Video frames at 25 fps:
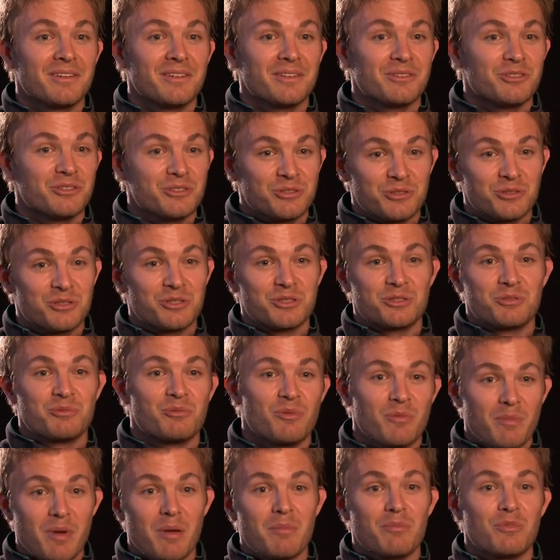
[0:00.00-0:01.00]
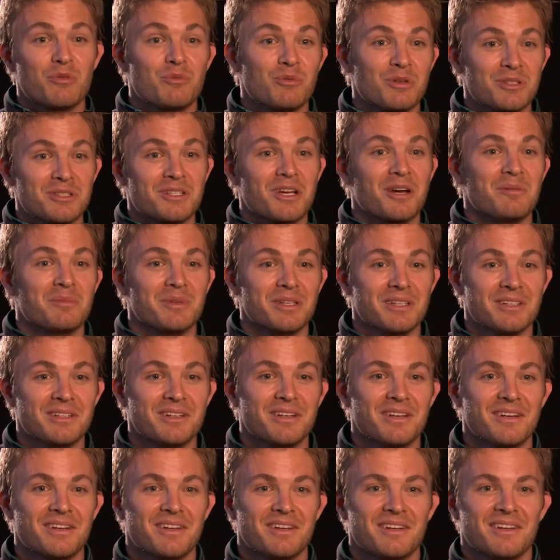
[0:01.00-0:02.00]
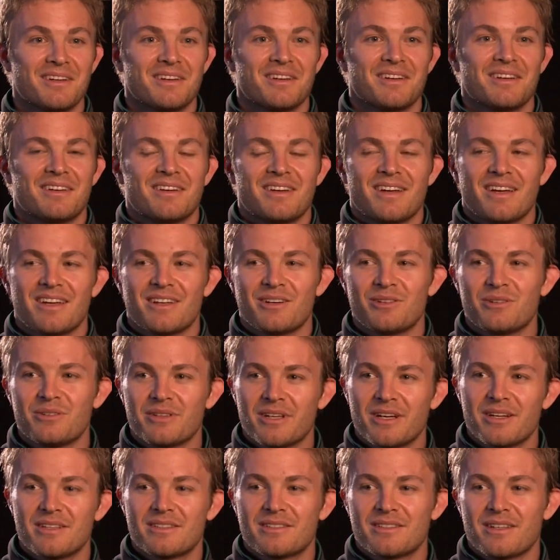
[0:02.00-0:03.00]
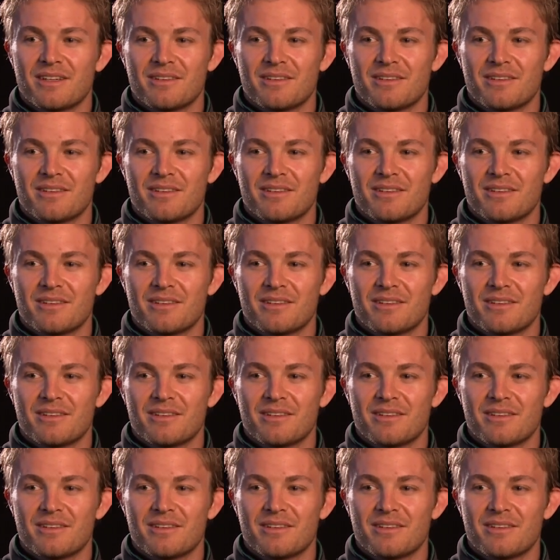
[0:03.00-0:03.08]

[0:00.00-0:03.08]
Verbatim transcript: you just remember what's coming and all that.